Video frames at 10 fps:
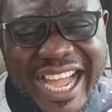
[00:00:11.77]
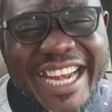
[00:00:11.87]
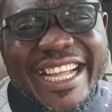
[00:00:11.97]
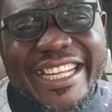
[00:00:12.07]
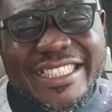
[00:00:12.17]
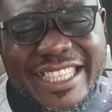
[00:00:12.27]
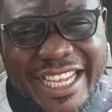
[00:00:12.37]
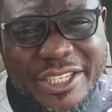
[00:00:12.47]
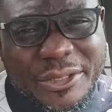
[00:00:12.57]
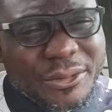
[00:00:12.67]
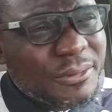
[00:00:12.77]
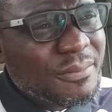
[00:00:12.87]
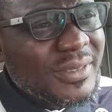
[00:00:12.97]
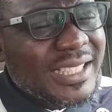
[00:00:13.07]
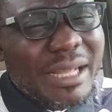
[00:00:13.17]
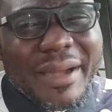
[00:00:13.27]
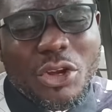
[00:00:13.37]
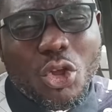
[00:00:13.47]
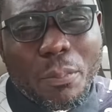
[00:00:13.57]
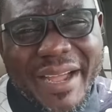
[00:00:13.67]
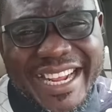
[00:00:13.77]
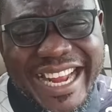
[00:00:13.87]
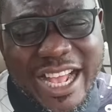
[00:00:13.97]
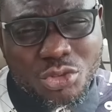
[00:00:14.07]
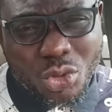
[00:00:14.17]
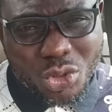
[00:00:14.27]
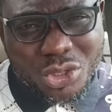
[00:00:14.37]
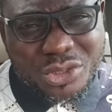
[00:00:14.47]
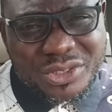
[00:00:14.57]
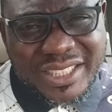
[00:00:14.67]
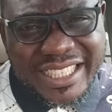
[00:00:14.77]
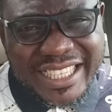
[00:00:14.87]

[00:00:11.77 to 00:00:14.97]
And I can tell you, the man occupying Aso Rock